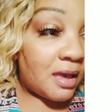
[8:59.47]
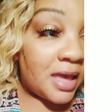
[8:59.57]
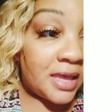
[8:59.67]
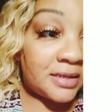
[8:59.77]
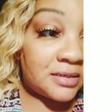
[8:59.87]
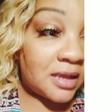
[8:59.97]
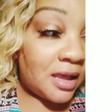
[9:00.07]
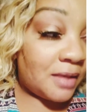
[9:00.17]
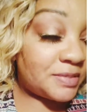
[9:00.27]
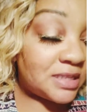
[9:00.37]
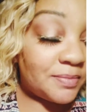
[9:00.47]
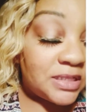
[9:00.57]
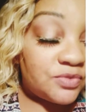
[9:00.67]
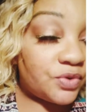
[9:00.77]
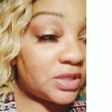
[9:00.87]
and um,
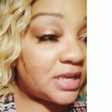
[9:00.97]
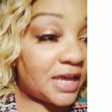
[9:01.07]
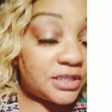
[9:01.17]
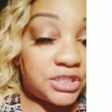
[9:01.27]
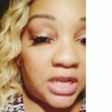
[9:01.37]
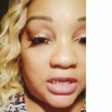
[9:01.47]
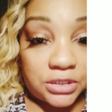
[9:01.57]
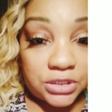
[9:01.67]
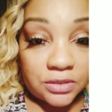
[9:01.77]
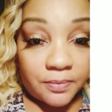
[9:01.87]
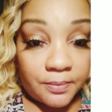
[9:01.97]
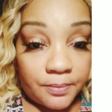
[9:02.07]
something's really got to change.